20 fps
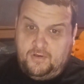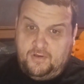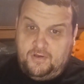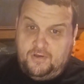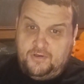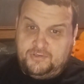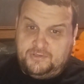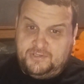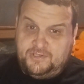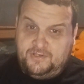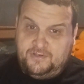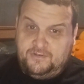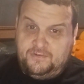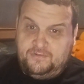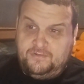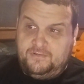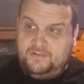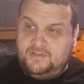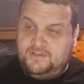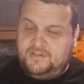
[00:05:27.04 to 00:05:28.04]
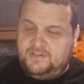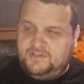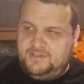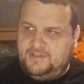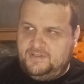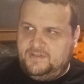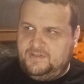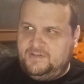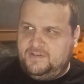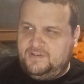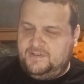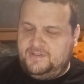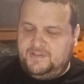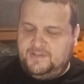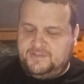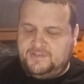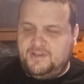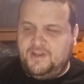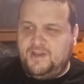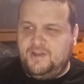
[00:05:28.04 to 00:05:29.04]
Also, the
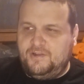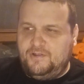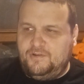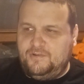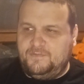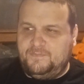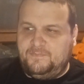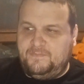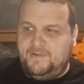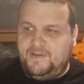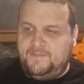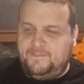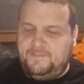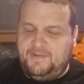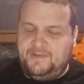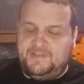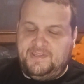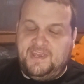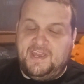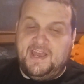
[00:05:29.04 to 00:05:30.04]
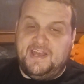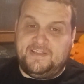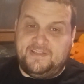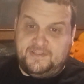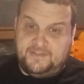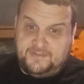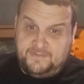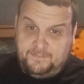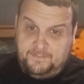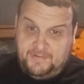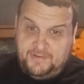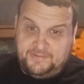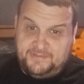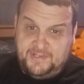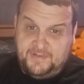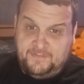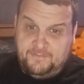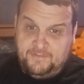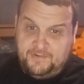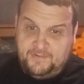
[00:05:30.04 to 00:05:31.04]
Starlo ability has its
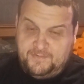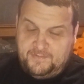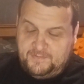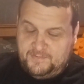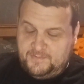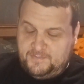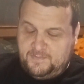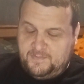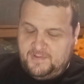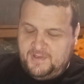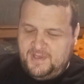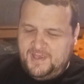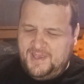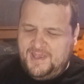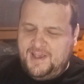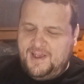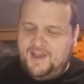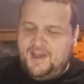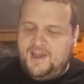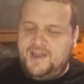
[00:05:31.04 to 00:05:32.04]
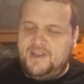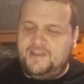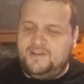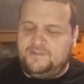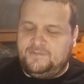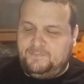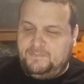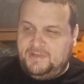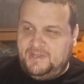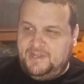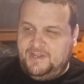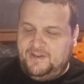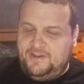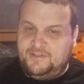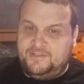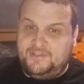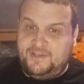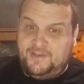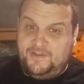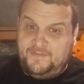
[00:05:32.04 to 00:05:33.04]
built-in audio player,
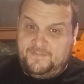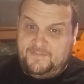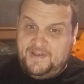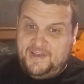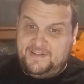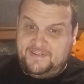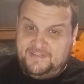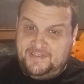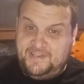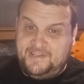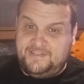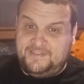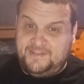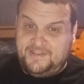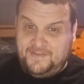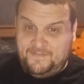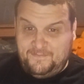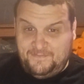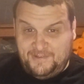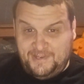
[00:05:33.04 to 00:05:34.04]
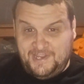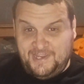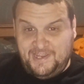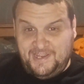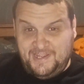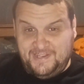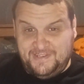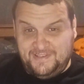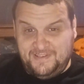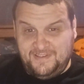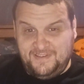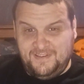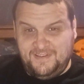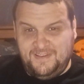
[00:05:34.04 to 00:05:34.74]
so by this you can play it.